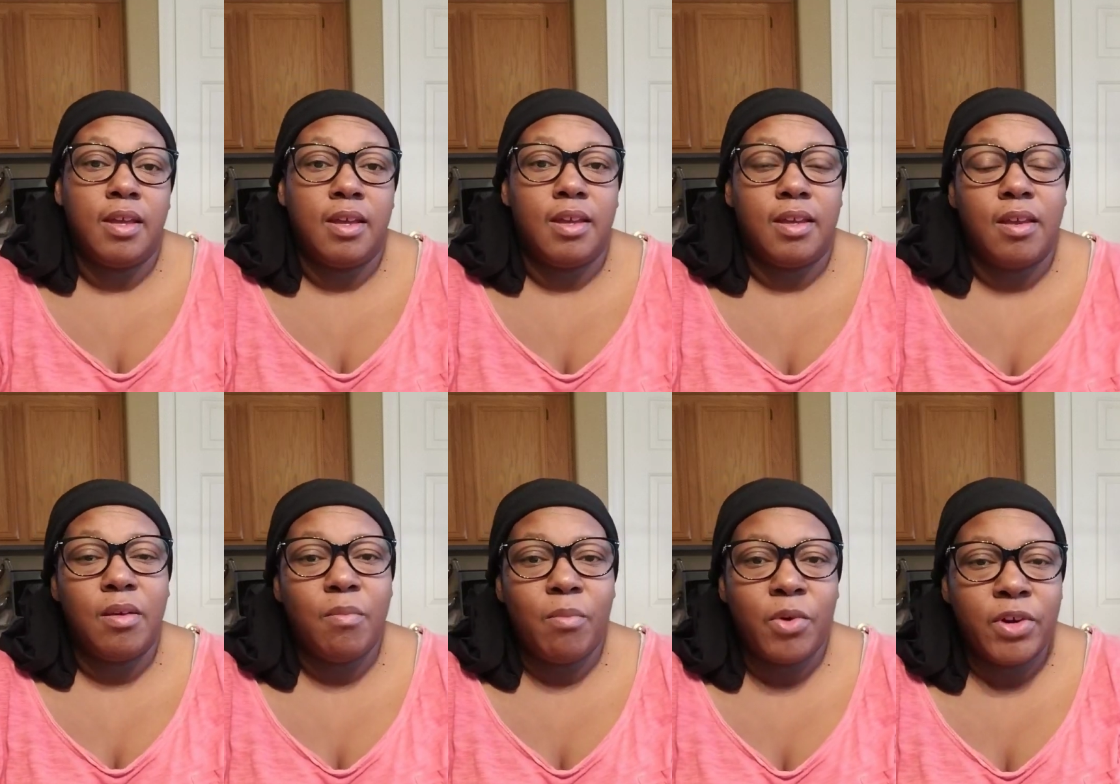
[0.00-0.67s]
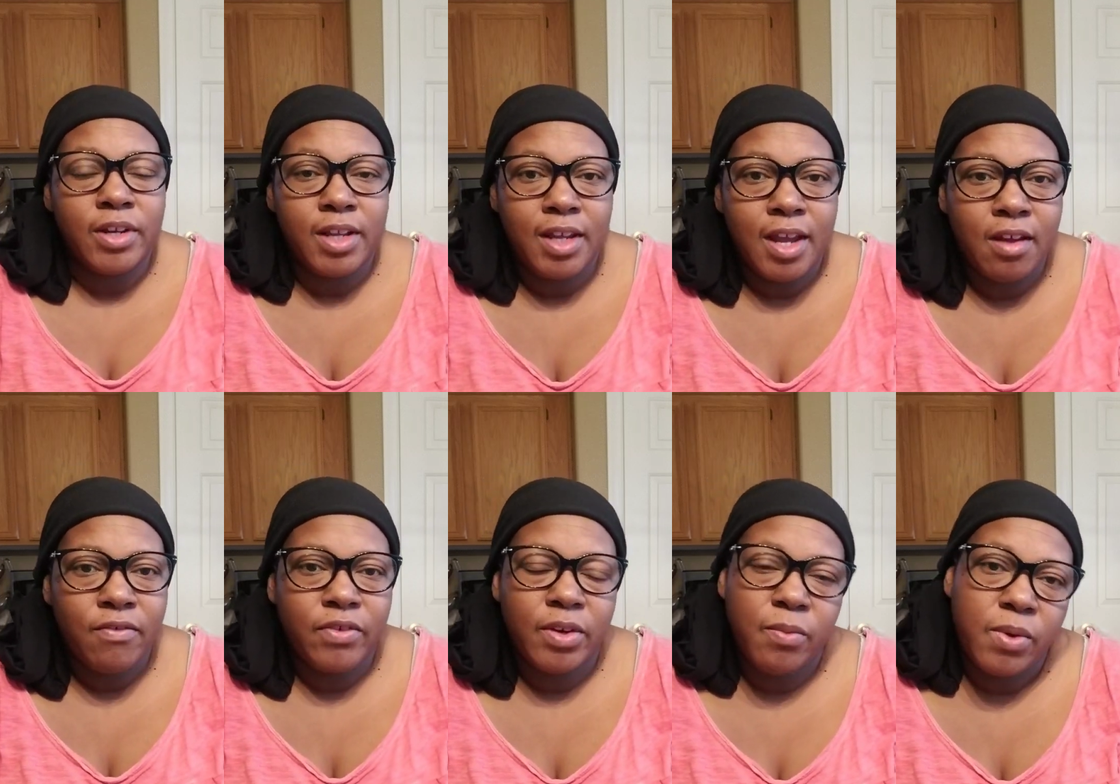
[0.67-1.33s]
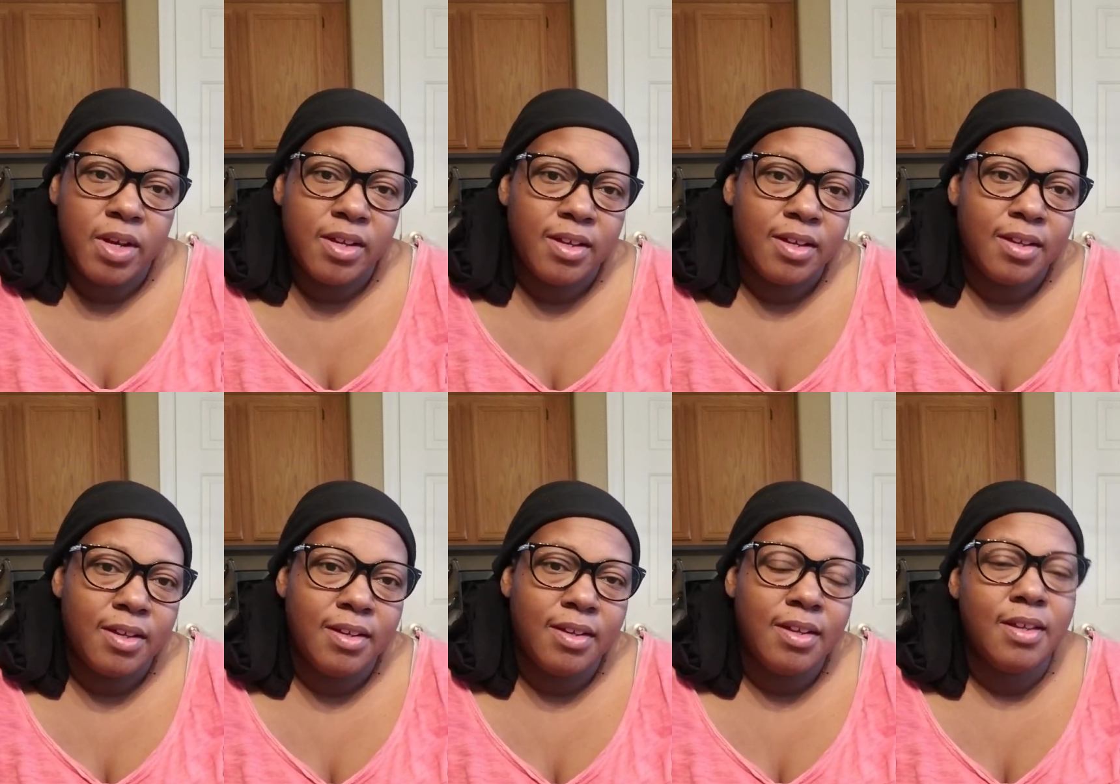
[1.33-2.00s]
Good morning,
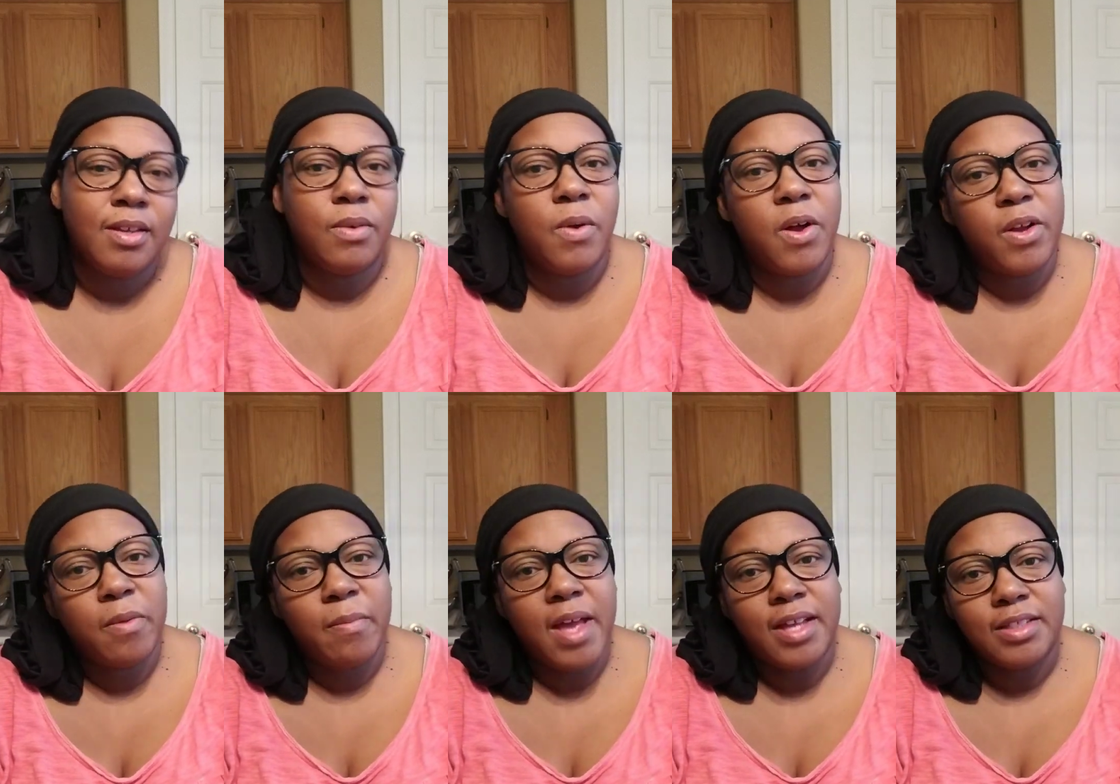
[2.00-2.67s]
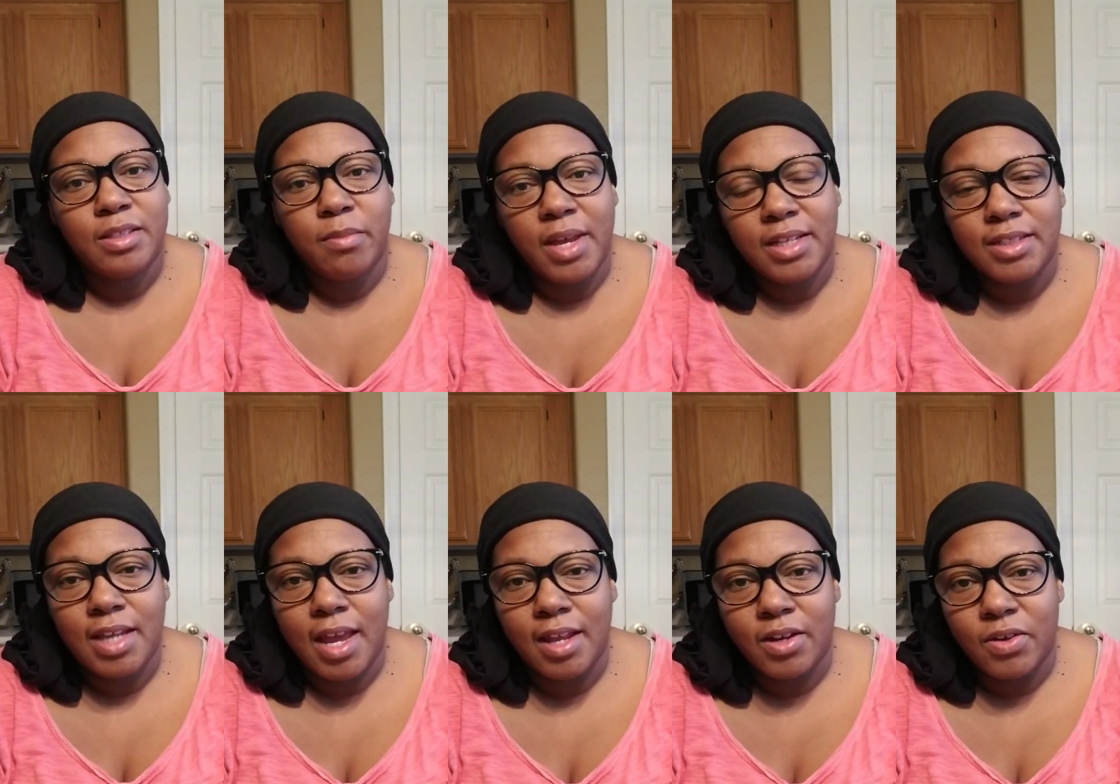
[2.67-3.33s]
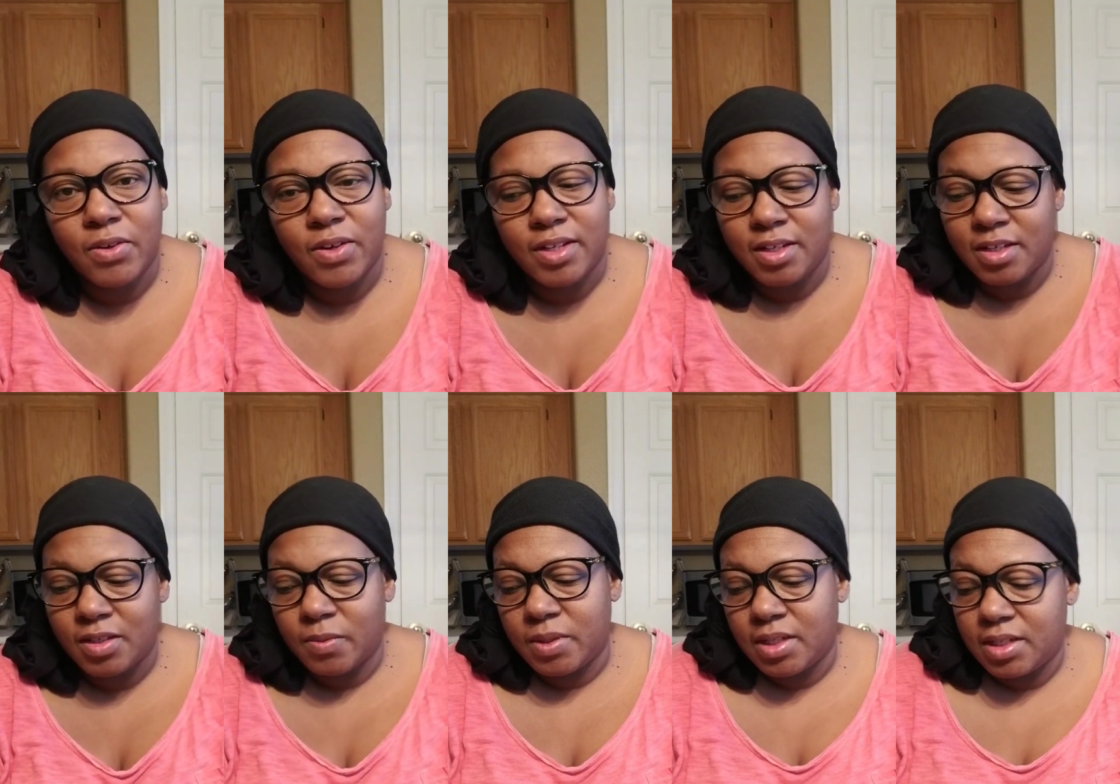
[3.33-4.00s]
everyone. Welcome back to my channel. I
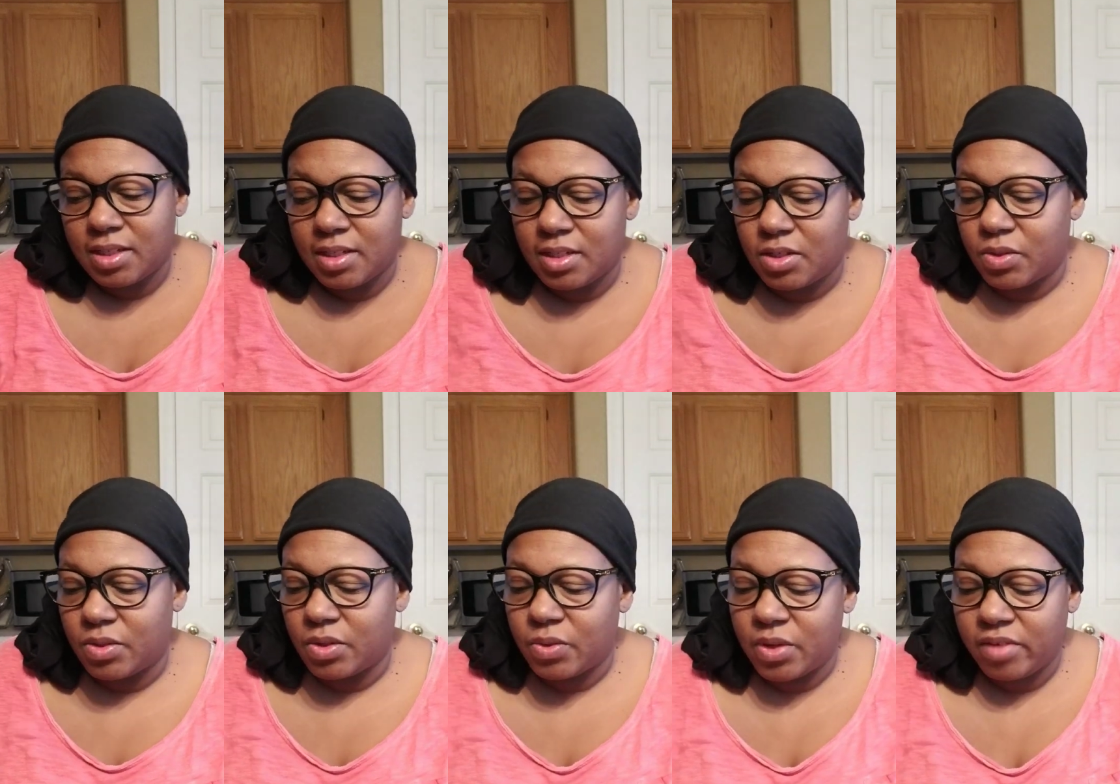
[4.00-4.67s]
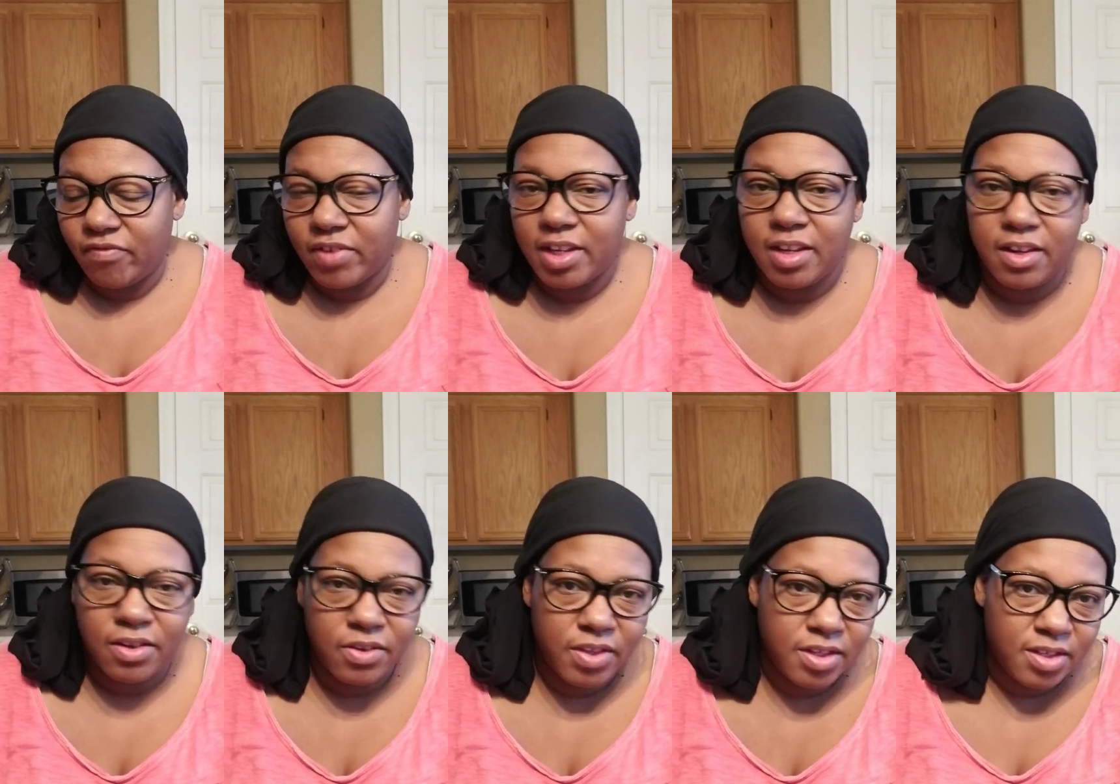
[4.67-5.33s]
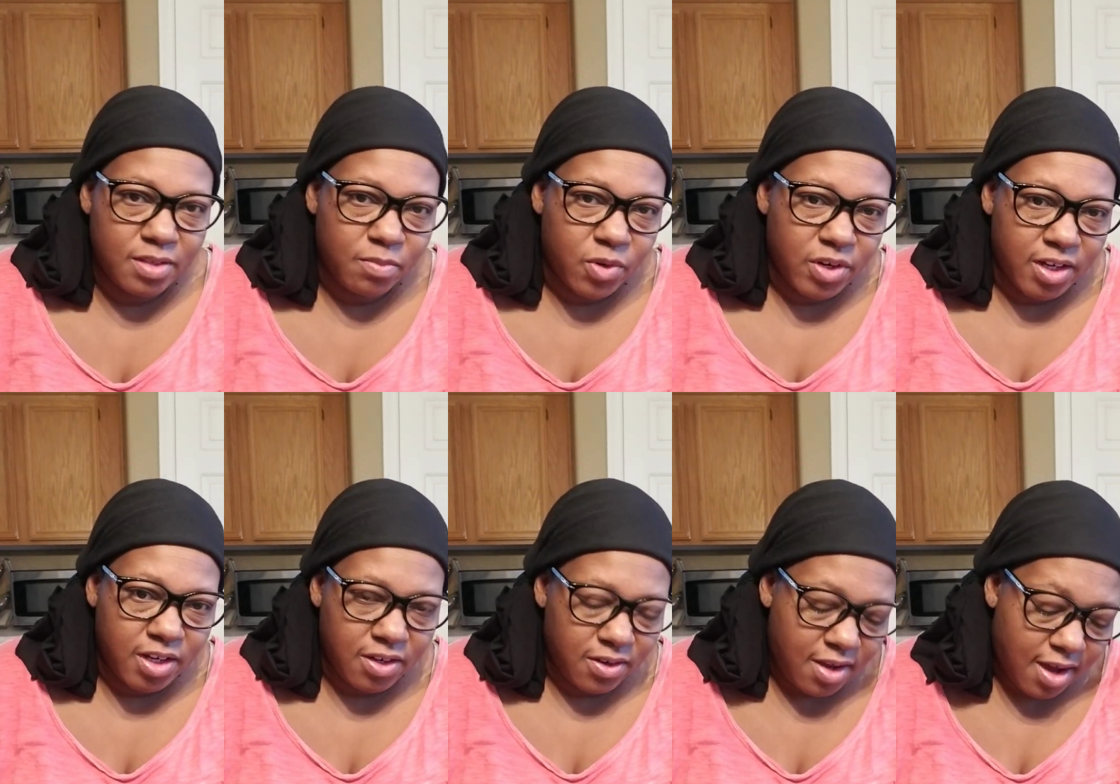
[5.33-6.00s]
just wanted to do a quick video this
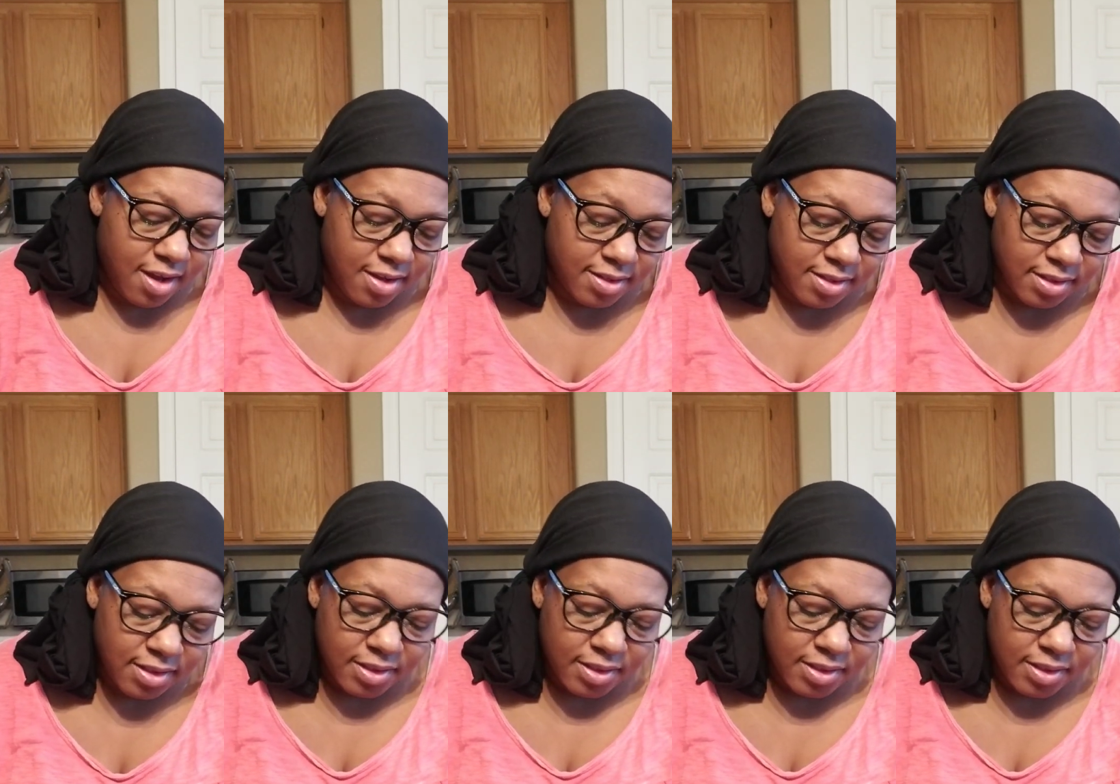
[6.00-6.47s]
morning, you guys.